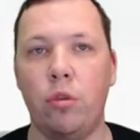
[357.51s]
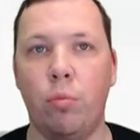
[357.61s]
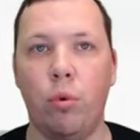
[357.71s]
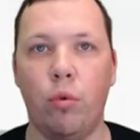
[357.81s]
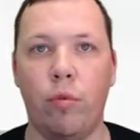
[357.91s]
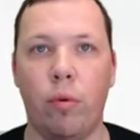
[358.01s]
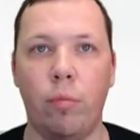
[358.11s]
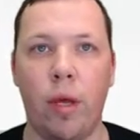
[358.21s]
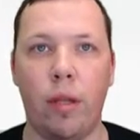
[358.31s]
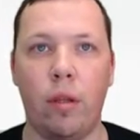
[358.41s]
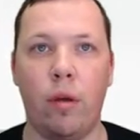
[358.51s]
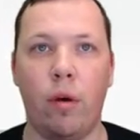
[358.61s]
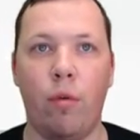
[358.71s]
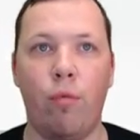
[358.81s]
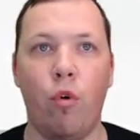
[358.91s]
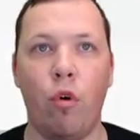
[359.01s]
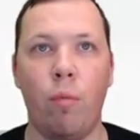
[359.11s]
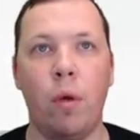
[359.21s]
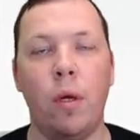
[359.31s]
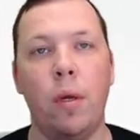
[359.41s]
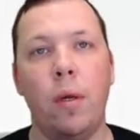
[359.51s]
you pulled from that form.